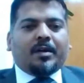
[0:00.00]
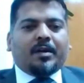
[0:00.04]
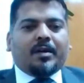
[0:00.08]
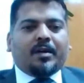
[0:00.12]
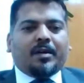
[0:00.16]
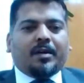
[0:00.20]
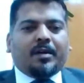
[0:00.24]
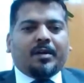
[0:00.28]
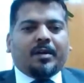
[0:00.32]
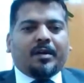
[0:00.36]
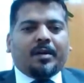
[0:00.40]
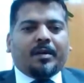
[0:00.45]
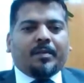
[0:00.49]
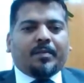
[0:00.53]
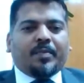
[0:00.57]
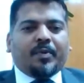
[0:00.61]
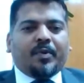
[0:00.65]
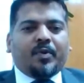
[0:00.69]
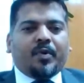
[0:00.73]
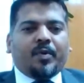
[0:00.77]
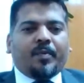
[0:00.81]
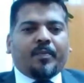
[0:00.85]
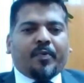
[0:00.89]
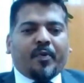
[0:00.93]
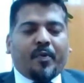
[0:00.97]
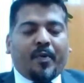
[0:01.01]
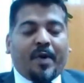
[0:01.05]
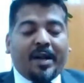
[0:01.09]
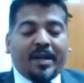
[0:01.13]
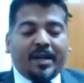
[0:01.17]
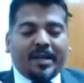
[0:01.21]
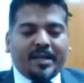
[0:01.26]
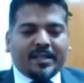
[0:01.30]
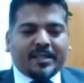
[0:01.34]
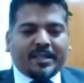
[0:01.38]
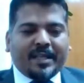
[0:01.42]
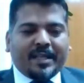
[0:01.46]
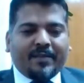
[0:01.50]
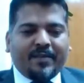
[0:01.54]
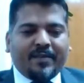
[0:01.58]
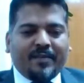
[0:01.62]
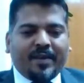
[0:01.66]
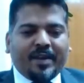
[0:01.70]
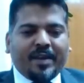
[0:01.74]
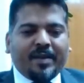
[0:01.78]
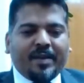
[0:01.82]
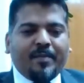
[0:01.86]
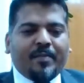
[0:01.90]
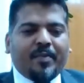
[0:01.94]
providers have
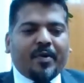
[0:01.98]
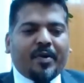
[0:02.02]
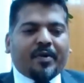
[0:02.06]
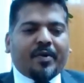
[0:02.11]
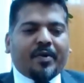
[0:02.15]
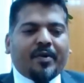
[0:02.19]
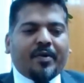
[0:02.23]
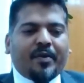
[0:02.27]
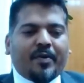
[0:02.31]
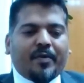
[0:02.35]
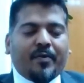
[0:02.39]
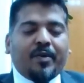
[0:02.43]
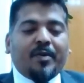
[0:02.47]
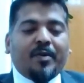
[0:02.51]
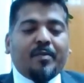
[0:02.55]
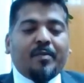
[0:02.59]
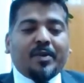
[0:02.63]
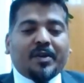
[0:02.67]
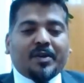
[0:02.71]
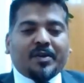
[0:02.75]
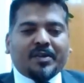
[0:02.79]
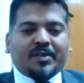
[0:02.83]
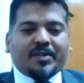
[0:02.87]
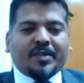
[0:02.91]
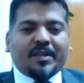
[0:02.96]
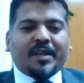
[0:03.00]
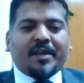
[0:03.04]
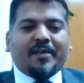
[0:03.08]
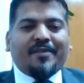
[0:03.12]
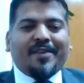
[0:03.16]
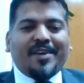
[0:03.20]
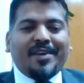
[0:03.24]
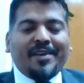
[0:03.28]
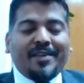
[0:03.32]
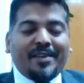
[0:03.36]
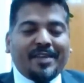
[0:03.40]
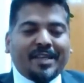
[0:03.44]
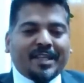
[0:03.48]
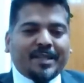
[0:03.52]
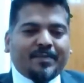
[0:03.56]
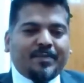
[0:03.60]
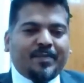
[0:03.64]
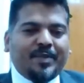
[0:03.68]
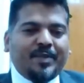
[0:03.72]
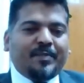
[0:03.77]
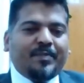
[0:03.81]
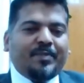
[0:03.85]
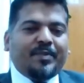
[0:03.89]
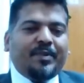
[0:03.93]
a very important role because there are various
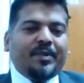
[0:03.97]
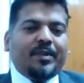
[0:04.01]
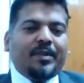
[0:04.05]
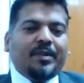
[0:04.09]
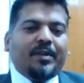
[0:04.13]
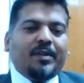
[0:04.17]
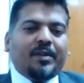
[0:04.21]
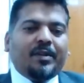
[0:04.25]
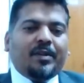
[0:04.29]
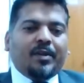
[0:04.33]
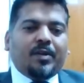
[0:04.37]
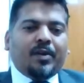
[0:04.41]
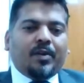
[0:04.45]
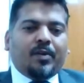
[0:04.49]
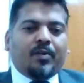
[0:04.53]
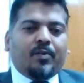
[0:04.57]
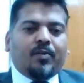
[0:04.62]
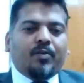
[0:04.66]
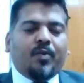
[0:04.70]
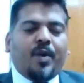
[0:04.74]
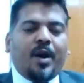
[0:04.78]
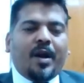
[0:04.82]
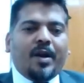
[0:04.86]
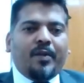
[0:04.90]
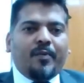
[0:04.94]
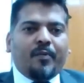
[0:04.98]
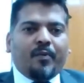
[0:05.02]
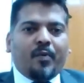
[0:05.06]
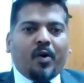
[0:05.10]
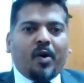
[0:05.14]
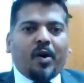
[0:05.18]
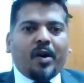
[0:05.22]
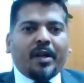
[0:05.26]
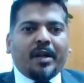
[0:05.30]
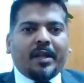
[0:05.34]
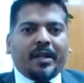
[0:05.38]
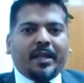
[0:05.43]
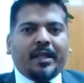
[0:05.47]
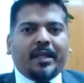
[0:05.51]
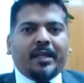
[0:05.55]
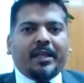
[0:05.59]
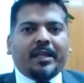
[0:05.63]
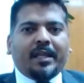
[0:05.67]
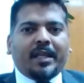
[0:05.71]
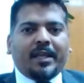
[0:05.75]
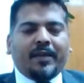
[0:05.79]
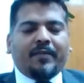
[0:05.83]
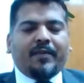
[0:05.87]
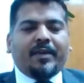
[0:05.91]
people who are involved
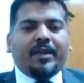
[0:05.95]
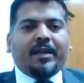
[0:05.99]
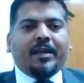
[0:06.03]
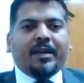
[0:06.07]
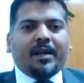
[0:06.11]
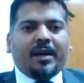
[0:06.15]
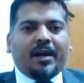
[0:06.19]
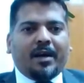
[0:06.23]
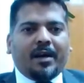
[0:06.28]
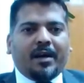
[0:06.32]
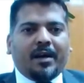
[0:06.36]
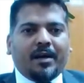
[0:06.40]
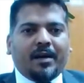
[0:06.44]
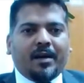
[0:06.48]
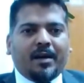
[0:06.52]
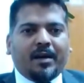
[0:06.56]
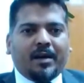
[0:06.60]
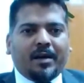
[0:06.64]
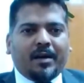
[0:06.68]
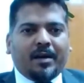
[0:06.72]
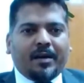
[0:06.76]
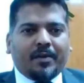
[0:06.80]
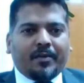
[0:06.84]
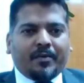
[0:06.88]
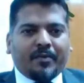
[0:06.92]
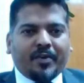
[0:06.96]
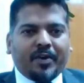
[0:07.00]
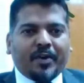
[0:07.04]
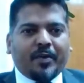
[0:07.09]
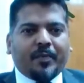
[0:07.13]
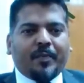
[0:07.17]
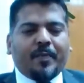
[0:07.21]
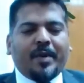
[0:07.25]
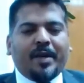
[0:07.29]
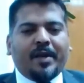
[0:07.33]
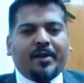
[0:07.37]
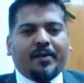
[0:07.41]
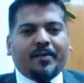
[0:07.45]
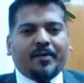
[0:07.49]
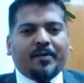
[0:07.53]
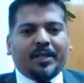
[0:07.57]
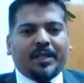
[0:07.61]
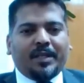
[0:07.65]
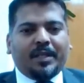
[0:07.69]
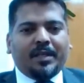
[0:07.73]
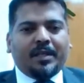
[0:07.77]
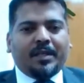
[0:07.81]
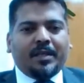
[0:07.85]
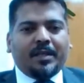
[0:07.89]
in giving a treatment to
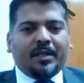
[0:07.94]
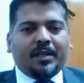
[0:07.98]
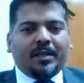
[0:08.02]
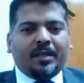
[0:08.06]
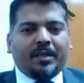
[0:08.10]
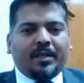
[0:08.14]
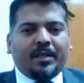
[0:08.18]
the